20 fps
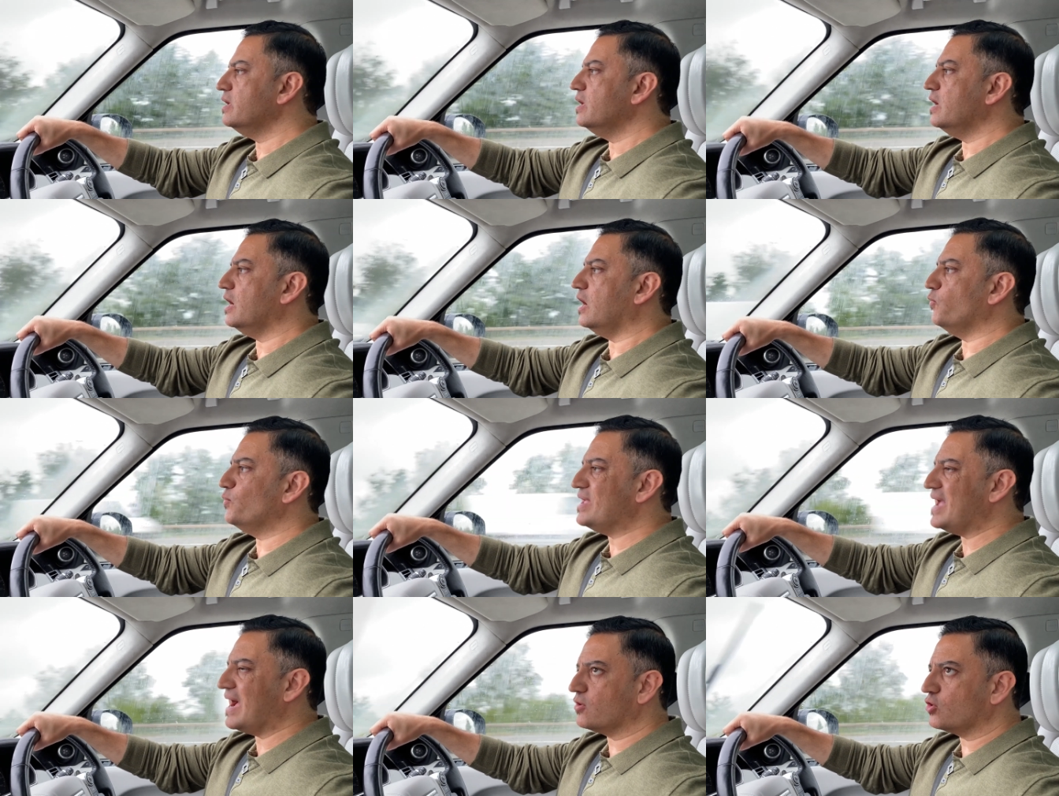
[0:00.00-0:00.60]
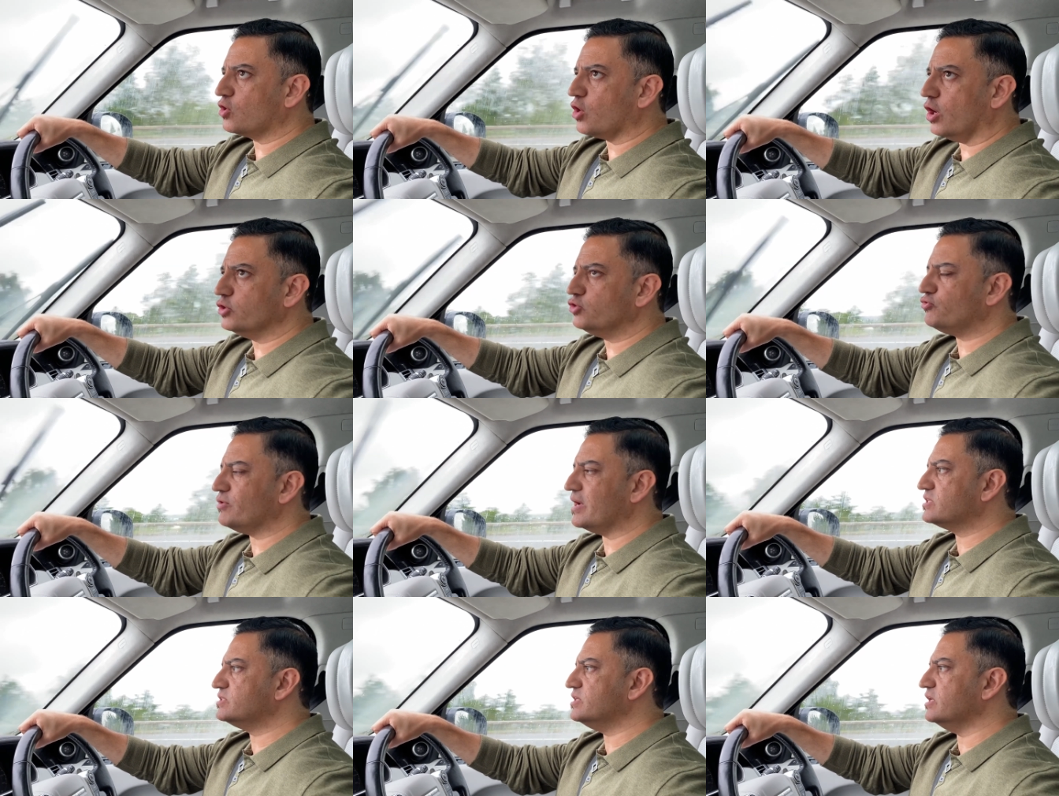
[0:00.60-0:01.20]
But we had a
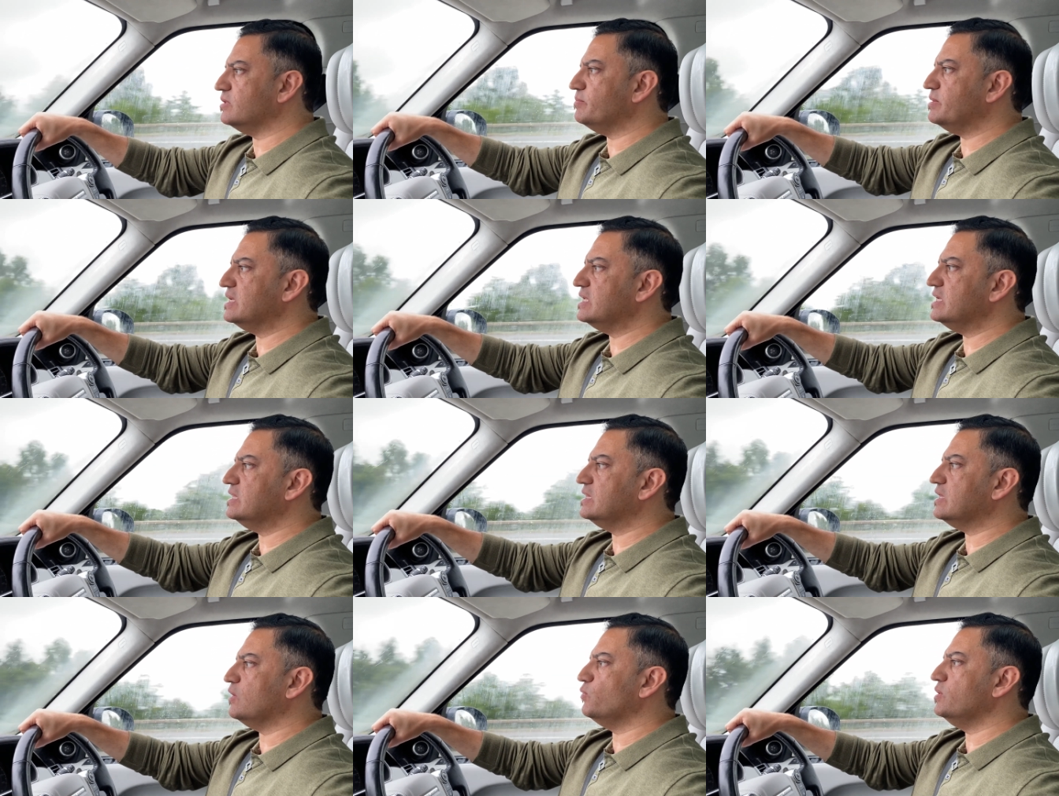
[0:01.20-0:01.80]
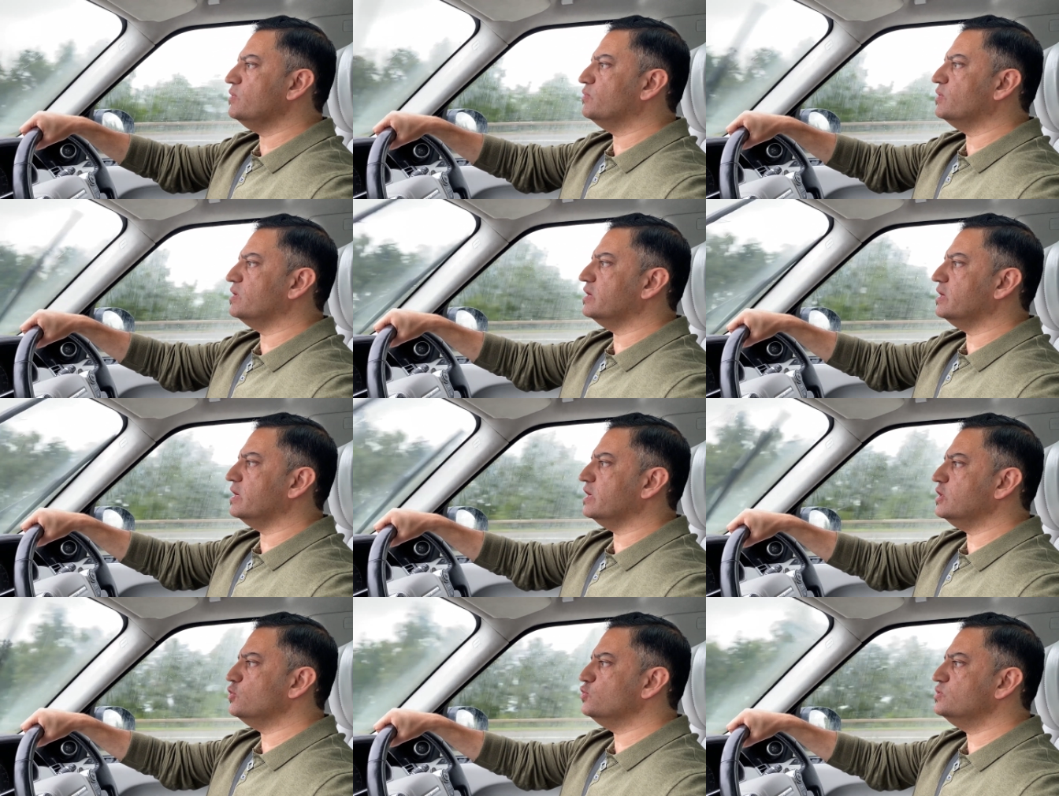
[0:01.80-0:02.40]
contract at the beginning that we were
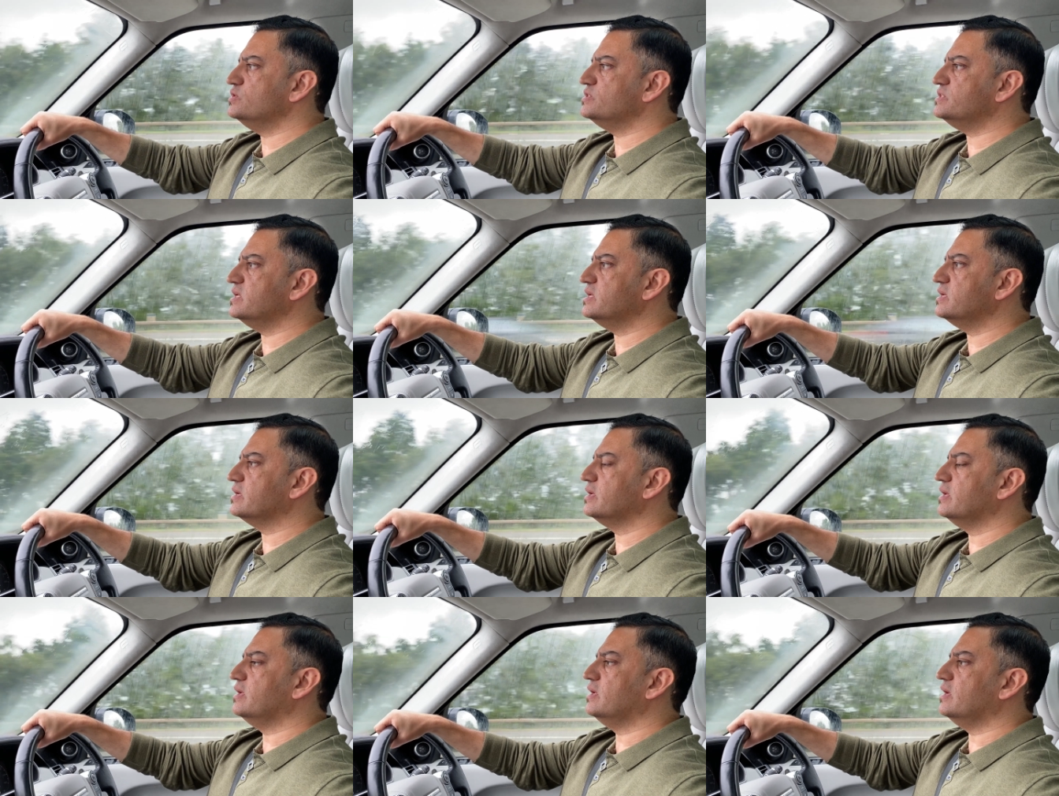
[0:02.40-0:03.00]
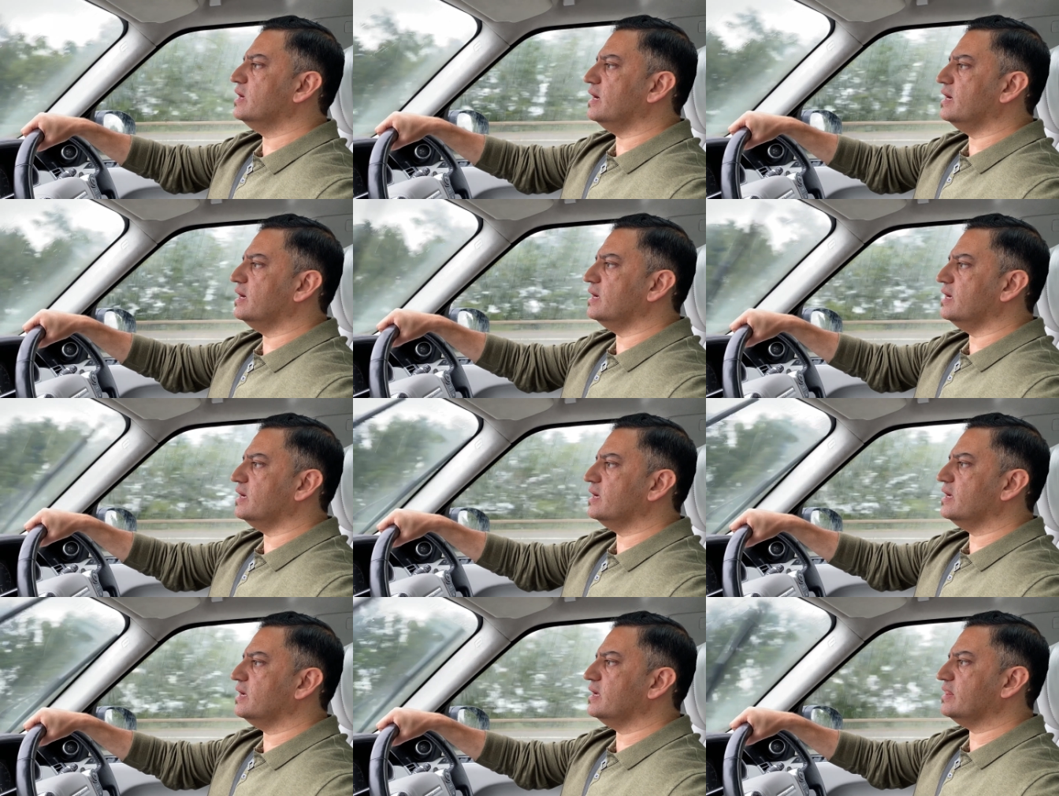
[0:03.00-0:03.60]
using
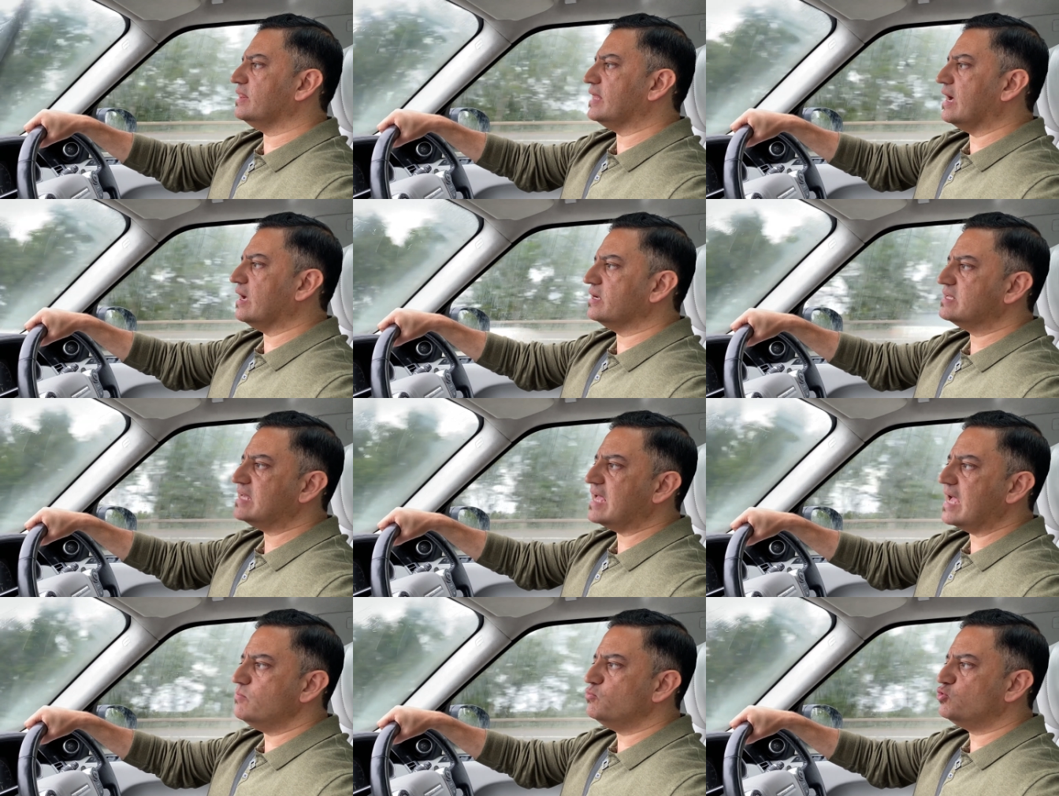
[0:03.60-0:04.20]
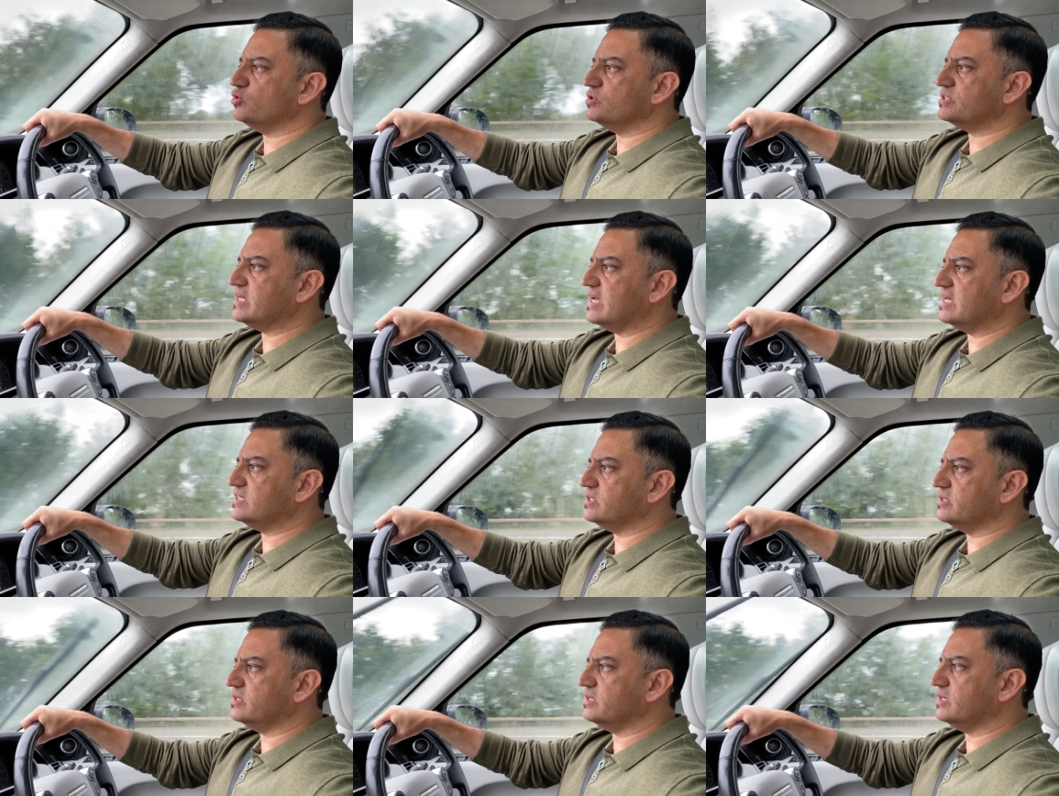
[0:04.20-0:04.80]
uh, that had came to us
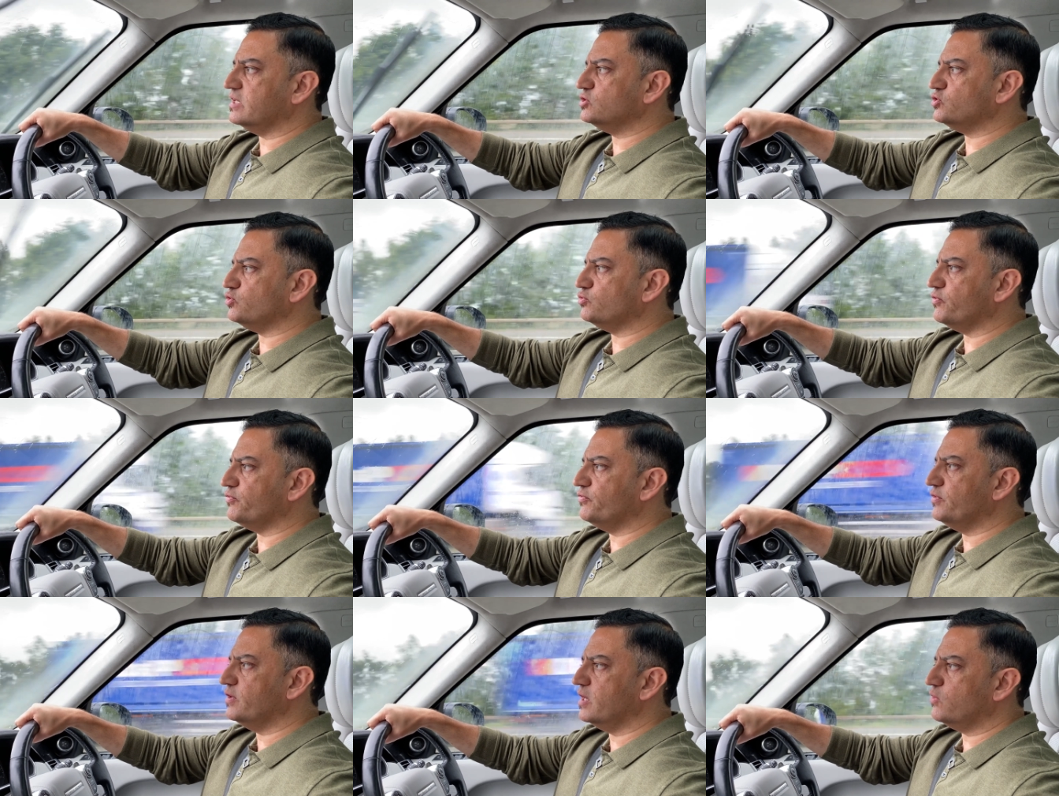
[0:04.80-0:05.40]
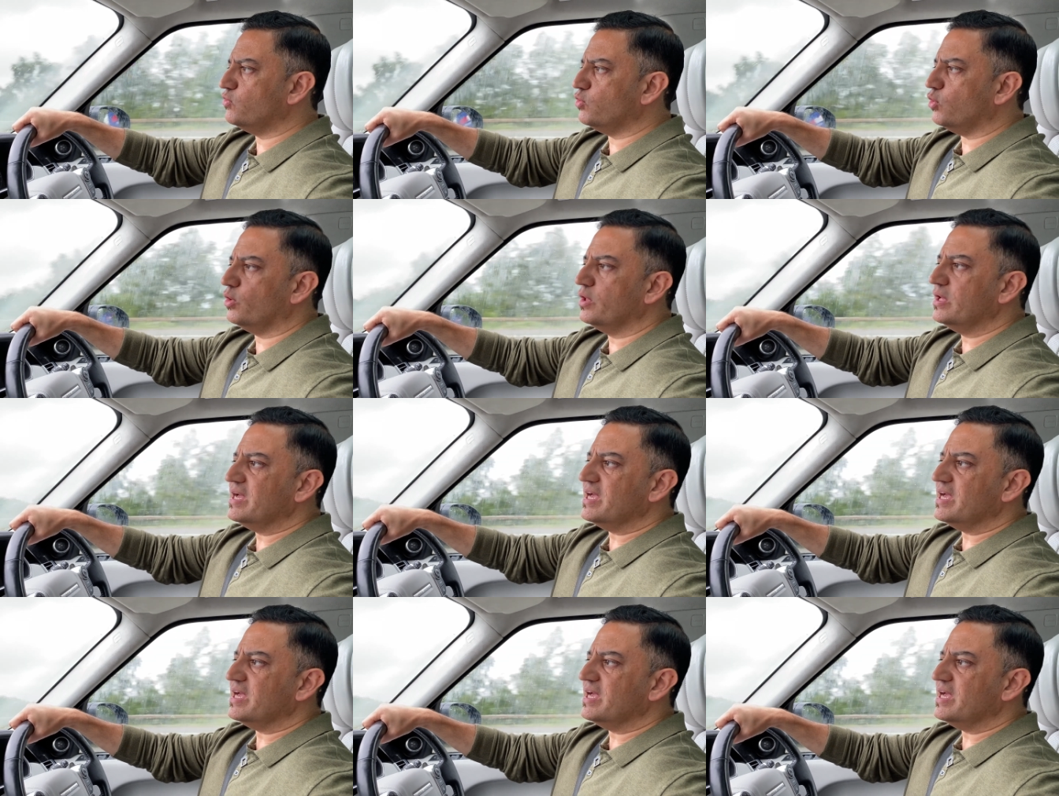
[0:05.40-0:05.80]
as a, as a referral.